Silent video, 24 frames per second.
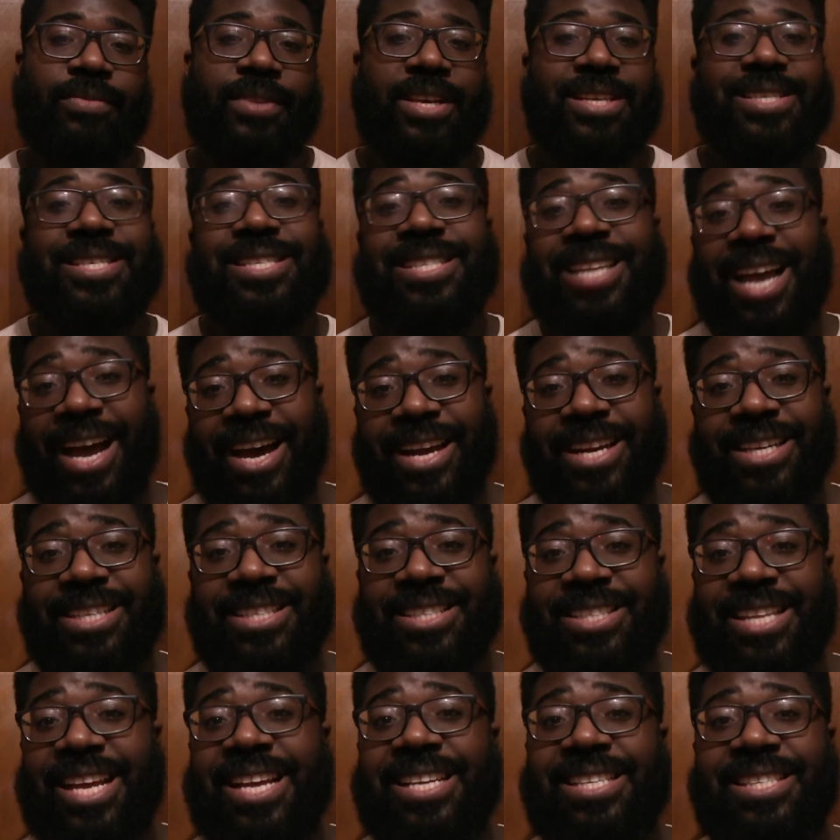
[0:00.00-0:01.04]
It's done.
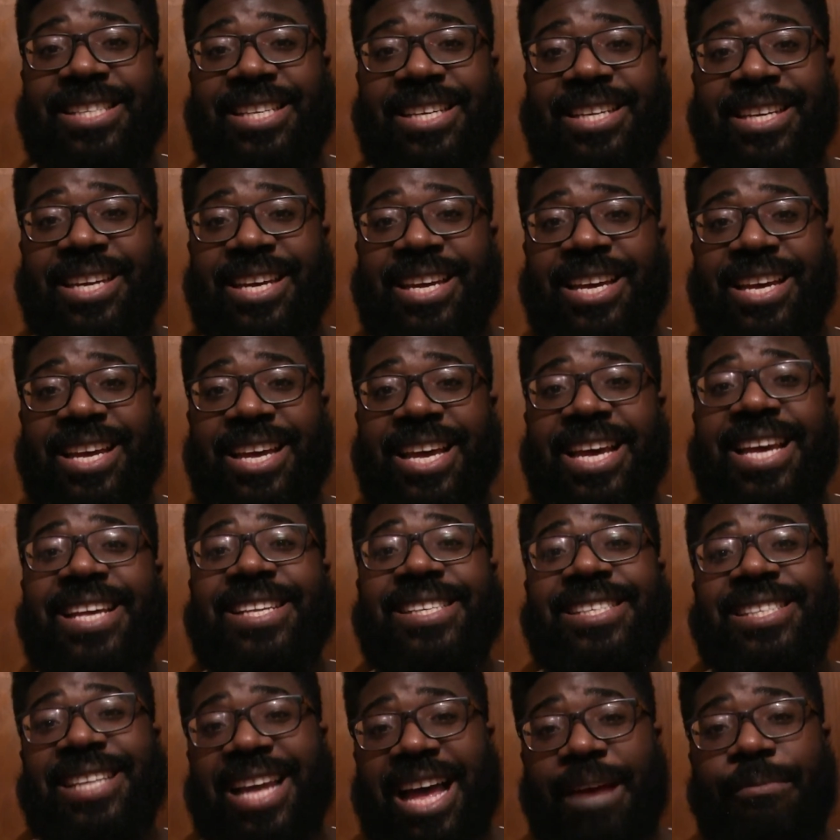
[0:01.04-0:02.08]
It's dusted.
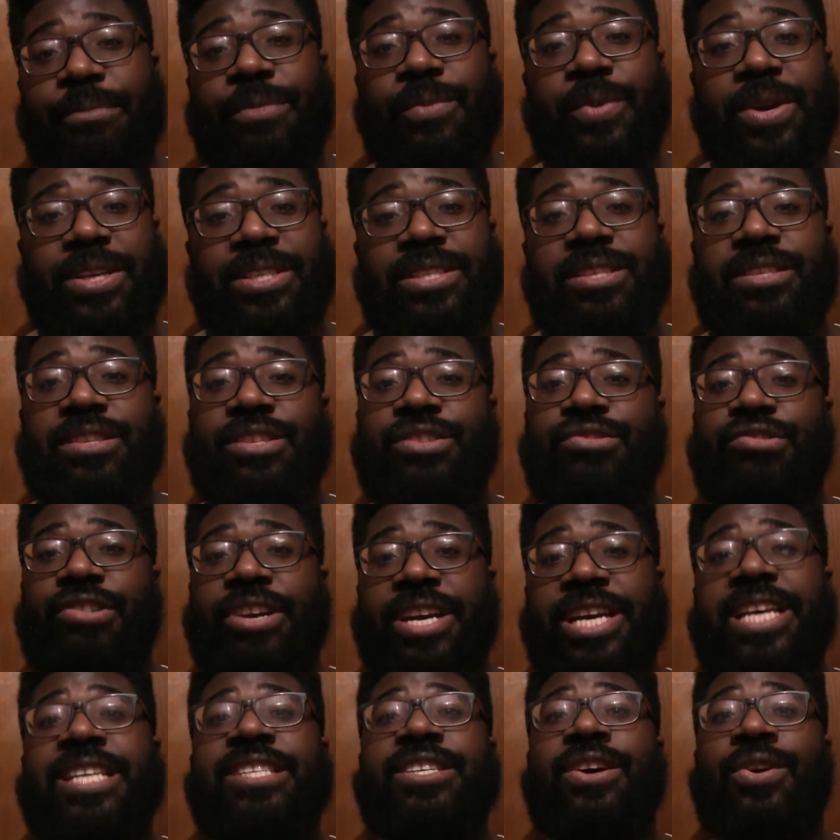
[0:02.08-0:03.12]
His time in West Indies
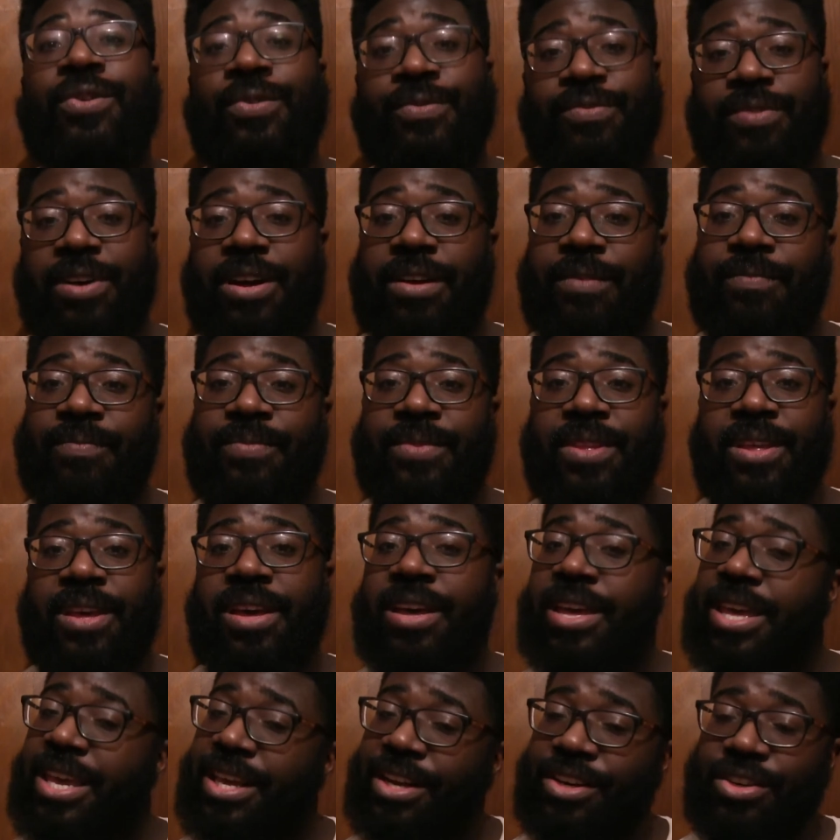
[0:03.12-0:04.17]
cricket is over.
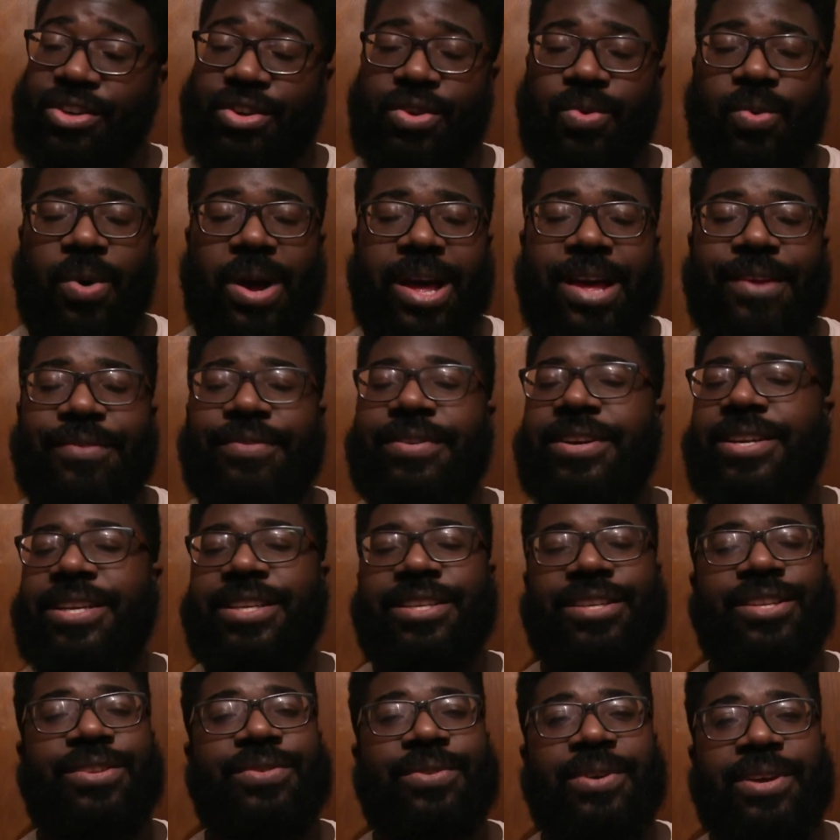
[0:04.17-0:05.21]
He can do whatever he
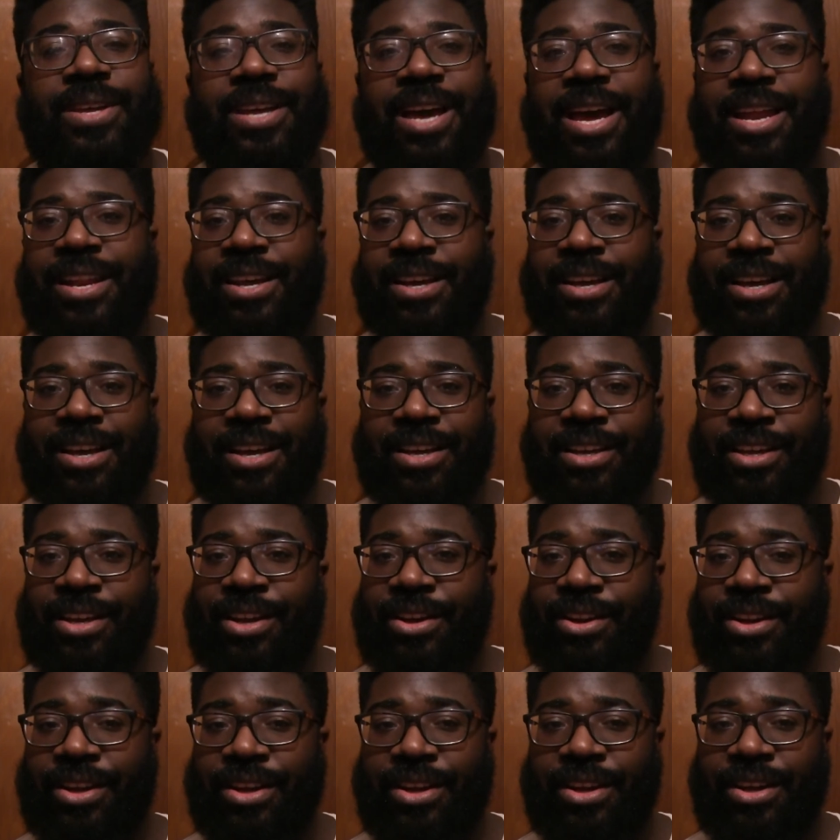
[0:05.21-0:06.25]
needs to do at
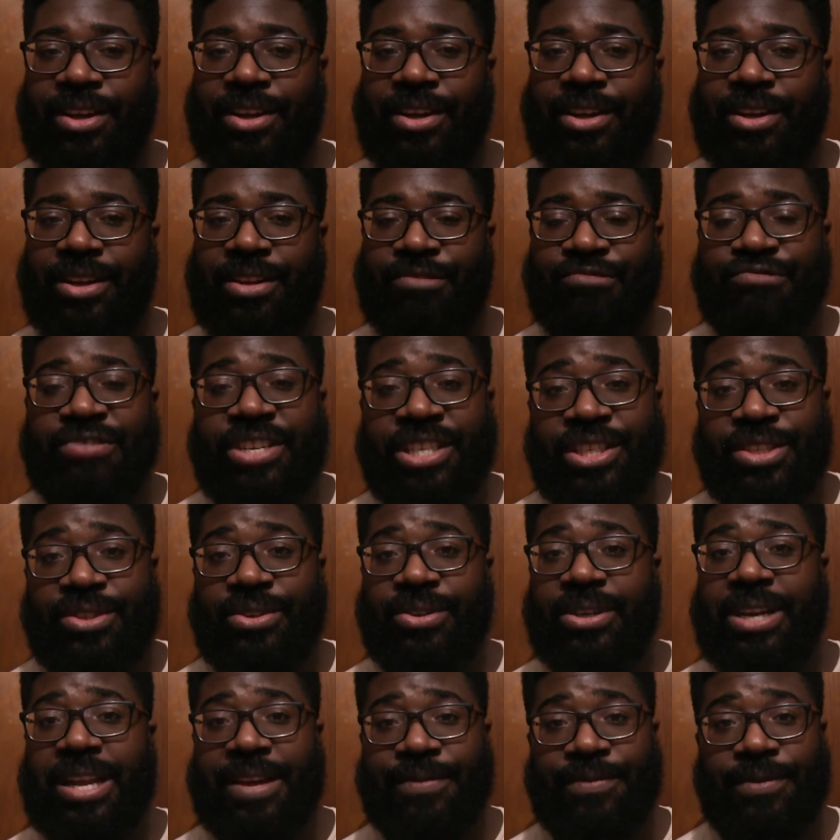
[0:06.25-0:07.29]
the
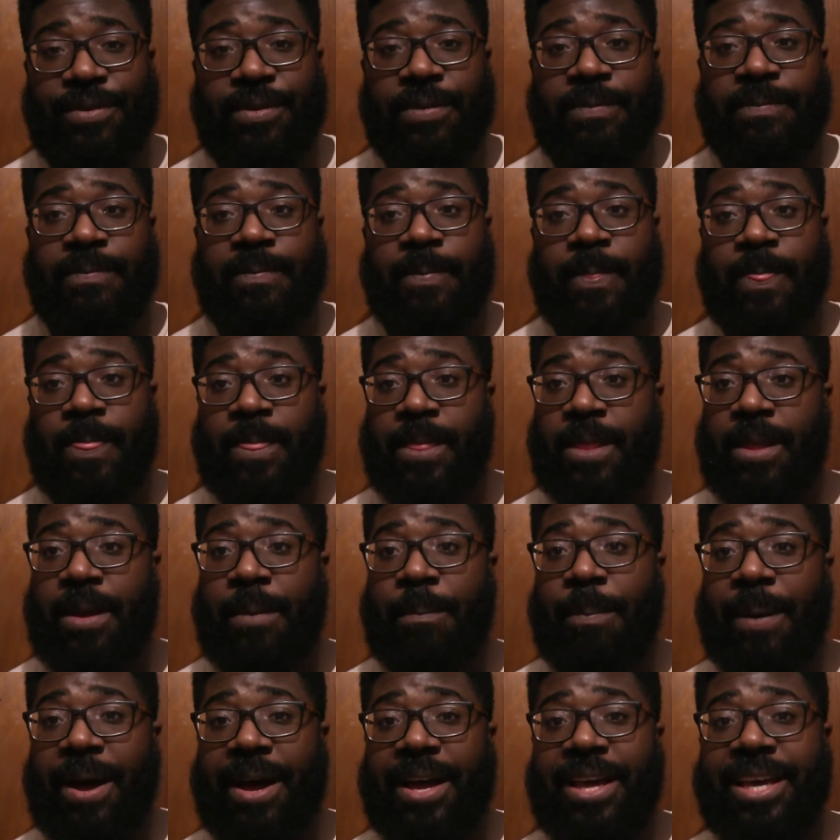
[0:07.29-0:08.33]
regional level,
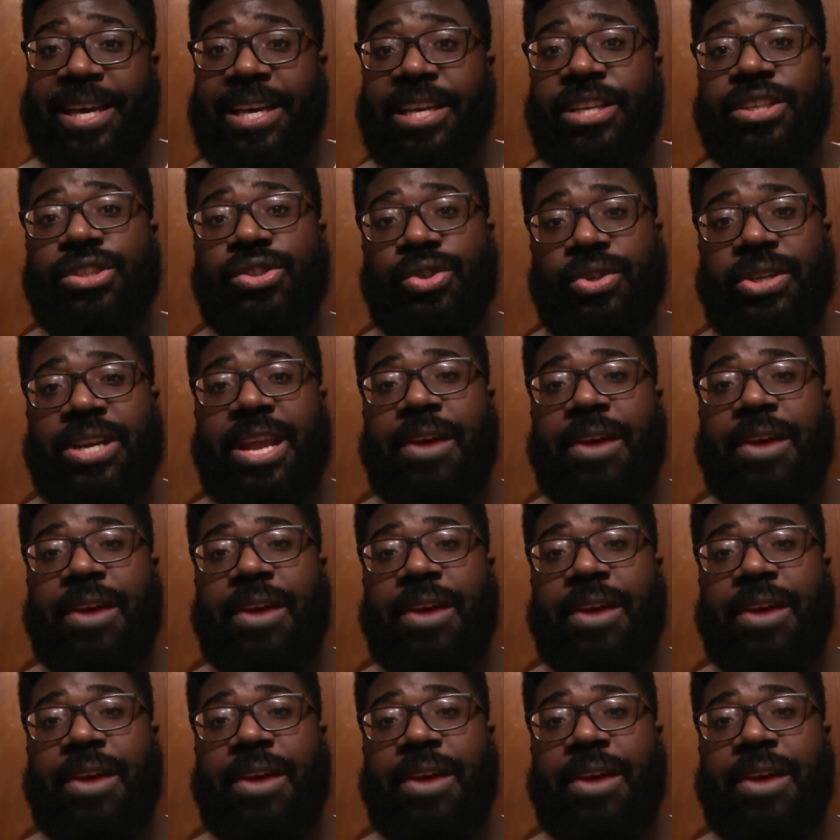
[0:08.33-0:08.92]
but he should